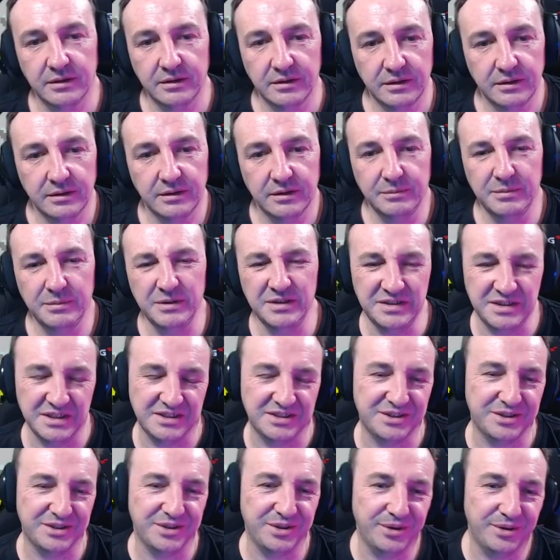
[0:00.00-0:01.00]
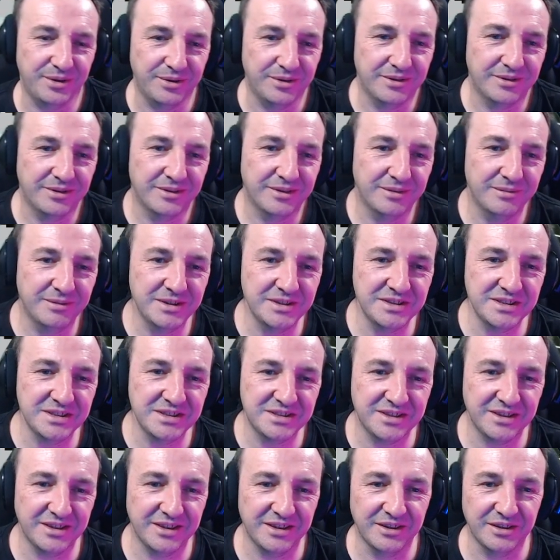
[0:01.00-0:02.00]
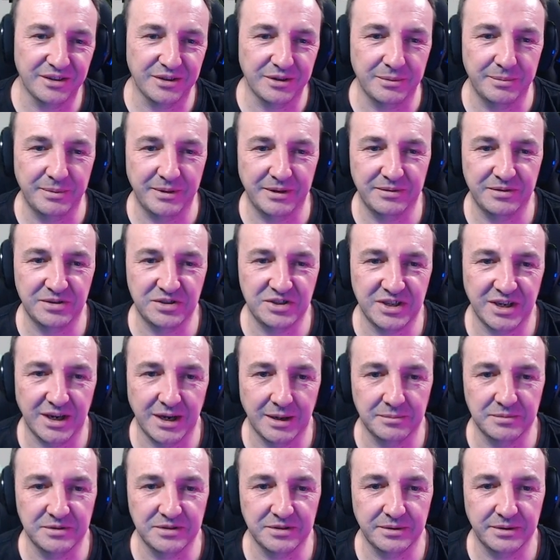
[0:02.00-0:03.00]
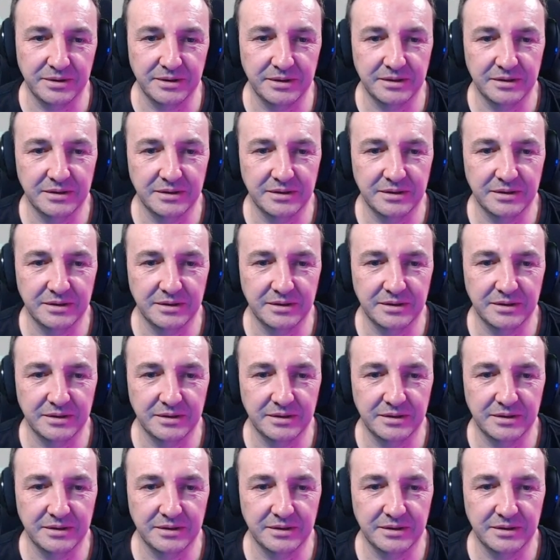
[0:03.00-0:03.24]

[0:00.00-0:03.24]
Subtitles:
The music's cool. The music's got a little bit of a charm to it.